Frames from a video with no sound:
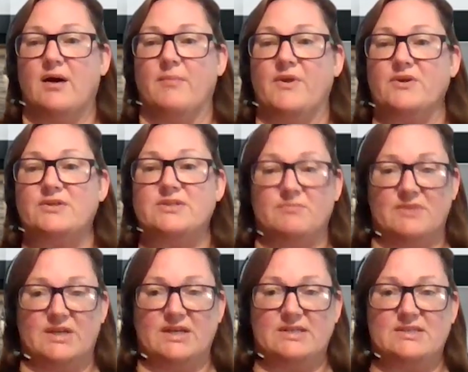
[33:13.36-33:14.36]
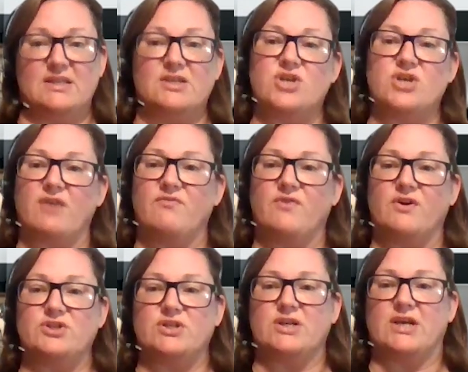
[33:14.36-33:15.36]
There's some links in the chat
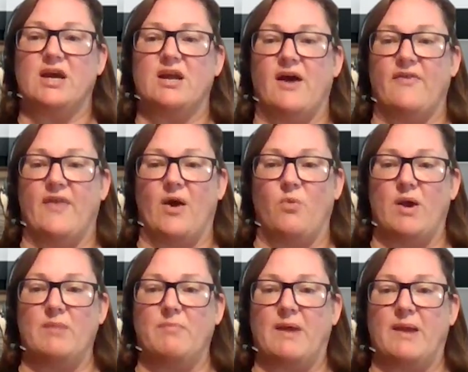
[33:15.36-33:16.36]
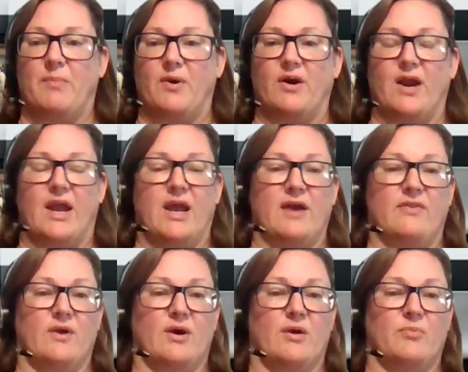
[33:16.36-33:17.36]
function again on that white paper and
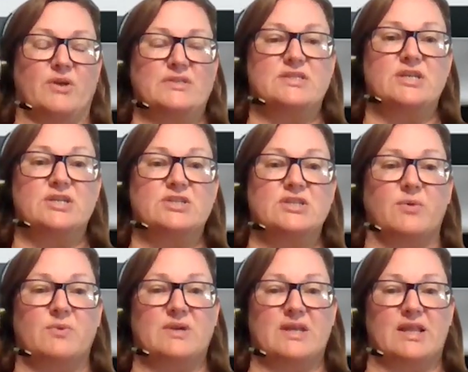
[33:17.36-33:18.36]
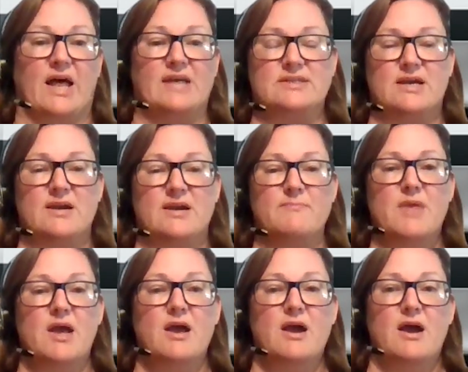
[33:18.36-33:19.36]
the presentation that we did last time.
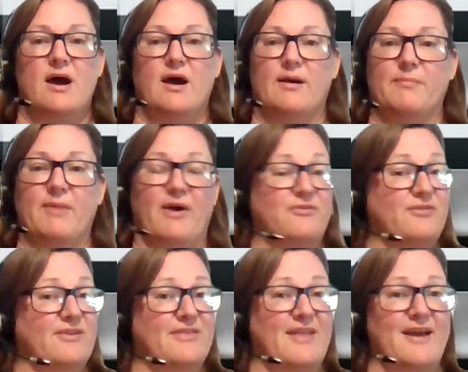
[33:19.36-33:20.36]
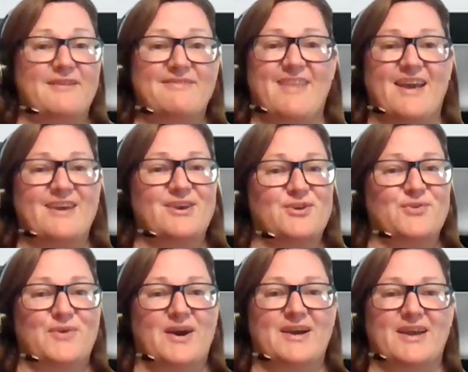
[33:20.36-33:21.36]
Other than that, thank
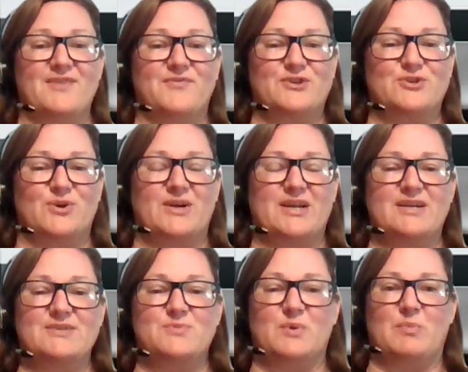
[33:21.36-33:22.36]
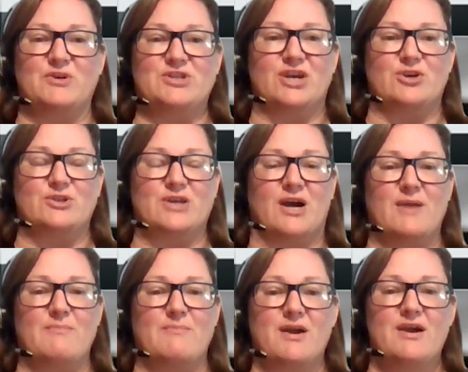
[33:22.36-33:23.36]
you again for joining us. We appreciate your
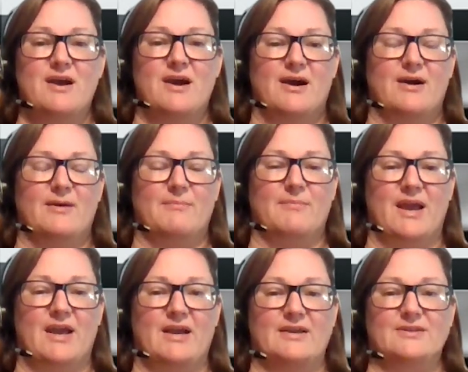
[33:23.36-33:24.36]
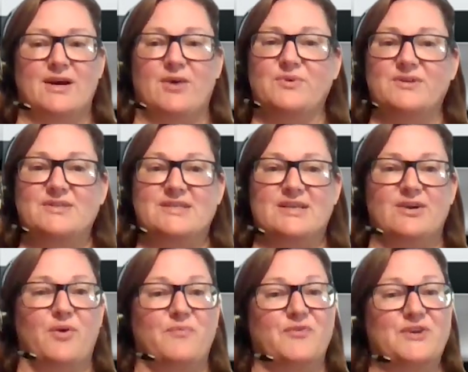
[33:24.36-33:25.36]
time. And we'll see you
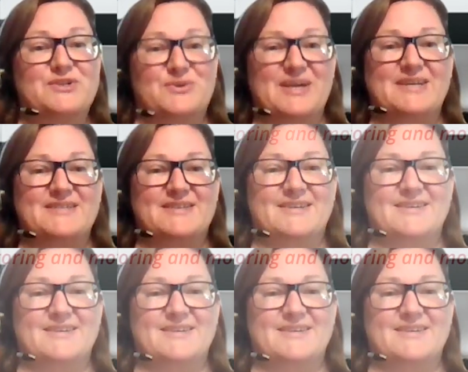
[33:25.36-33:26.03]
hopefully in 2 weeks.